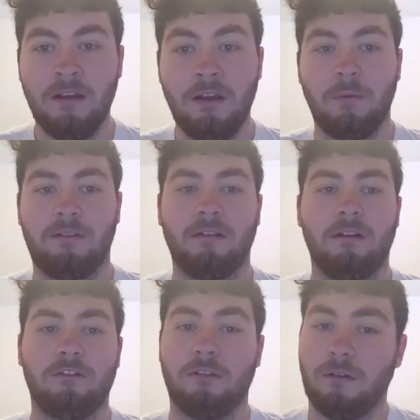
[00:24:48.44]
We
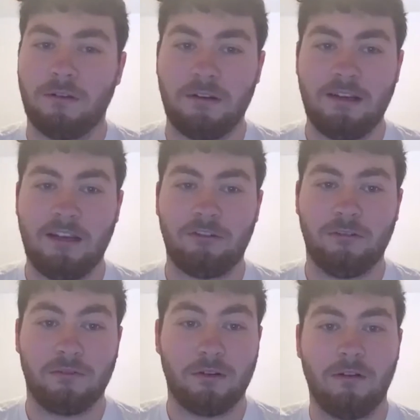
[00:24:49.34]
saw during
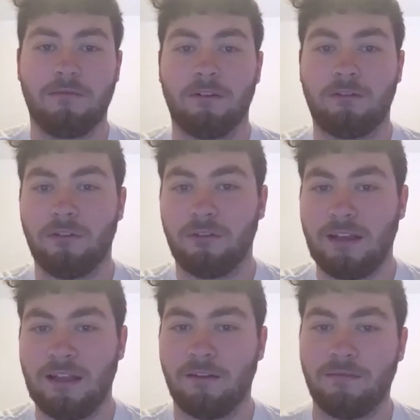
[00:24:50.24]
orientation for all first years
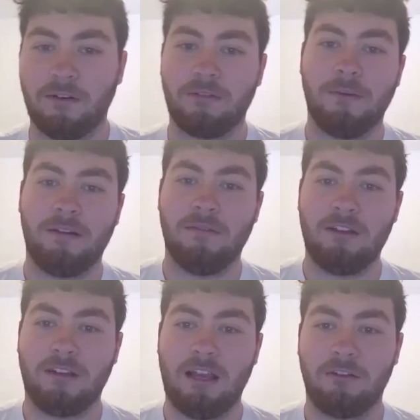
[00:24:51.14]
getting their first bit of
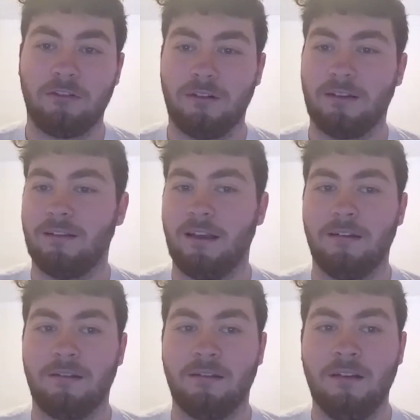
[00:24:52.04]
education on
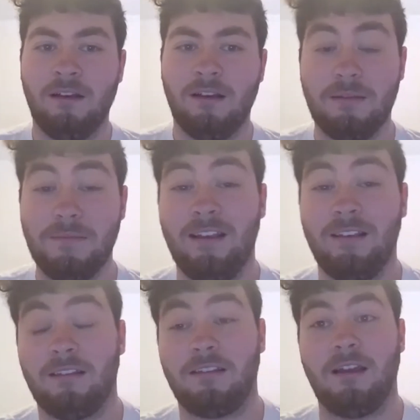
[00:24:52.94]
consent, an
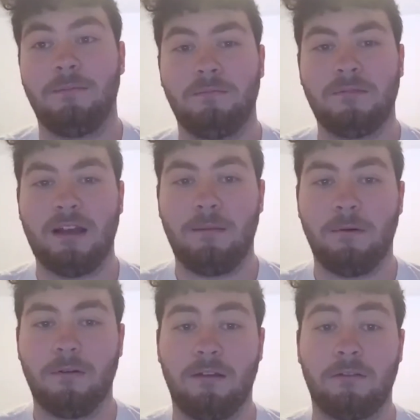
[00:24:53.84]
amazing step to help
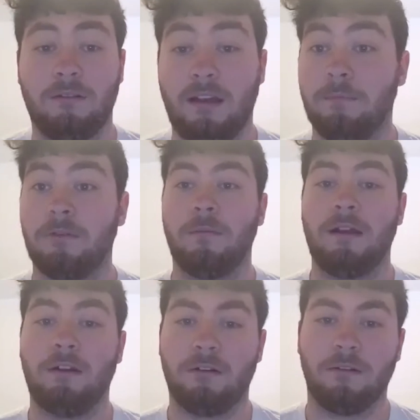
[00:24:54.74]
us, to help so
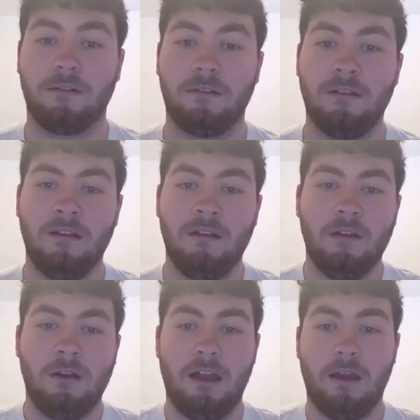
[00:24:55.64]
many others.
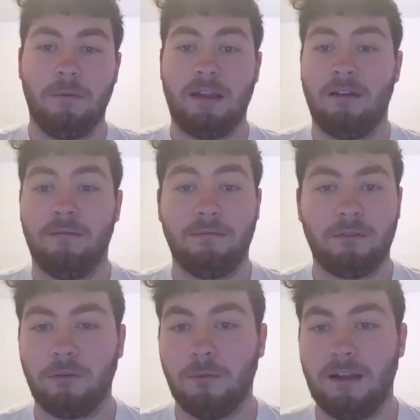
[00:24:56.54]
We have
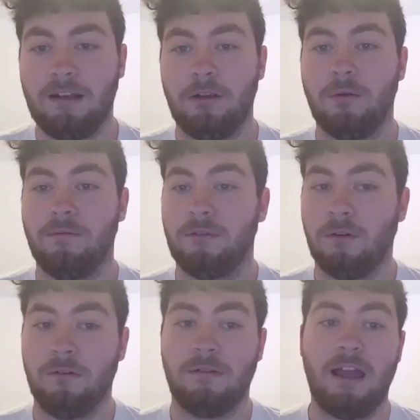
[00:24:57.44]
so many who have
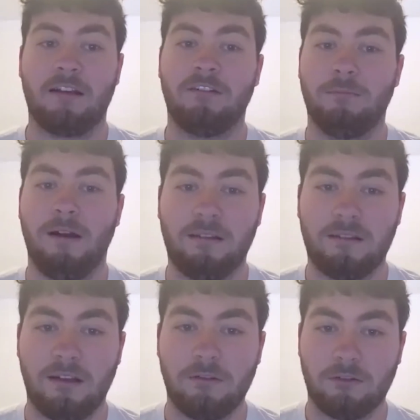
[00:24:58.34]
done active
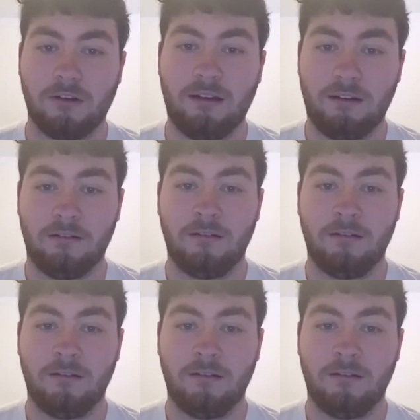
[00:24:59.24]
bystander training